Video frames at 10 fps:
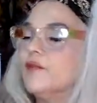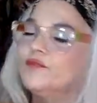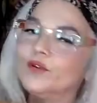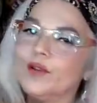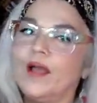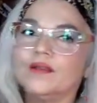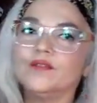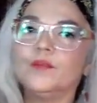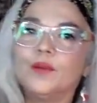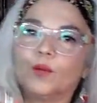for lack of a
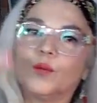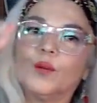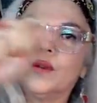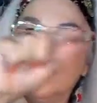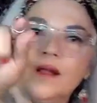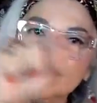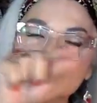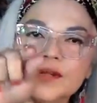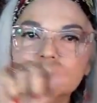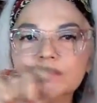better word,
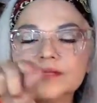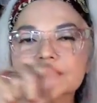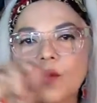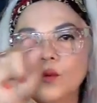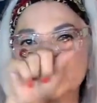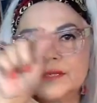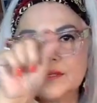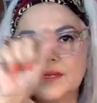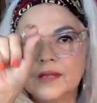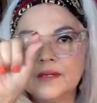the little soles that look
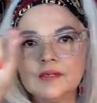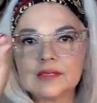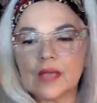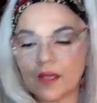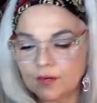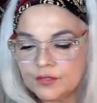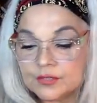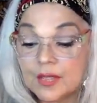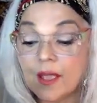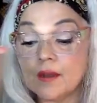like little tires.
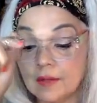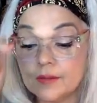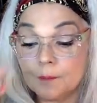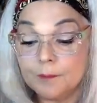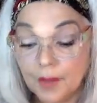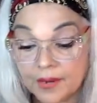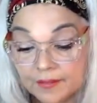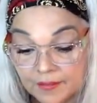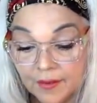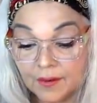They had like mud
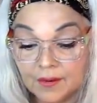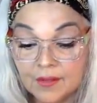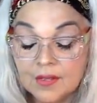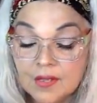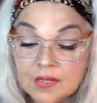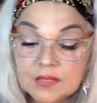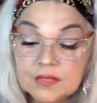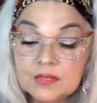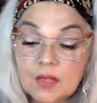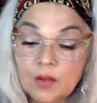in there.
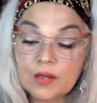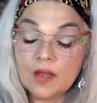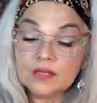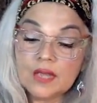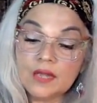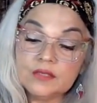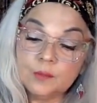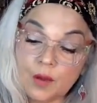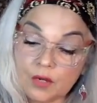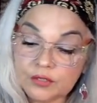So I contacted
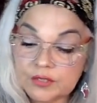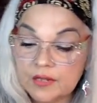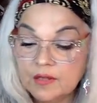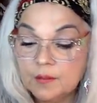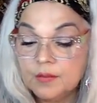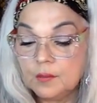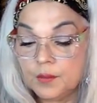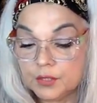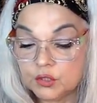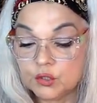Posh, send them the
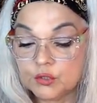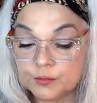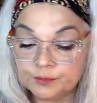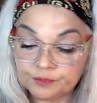pictures,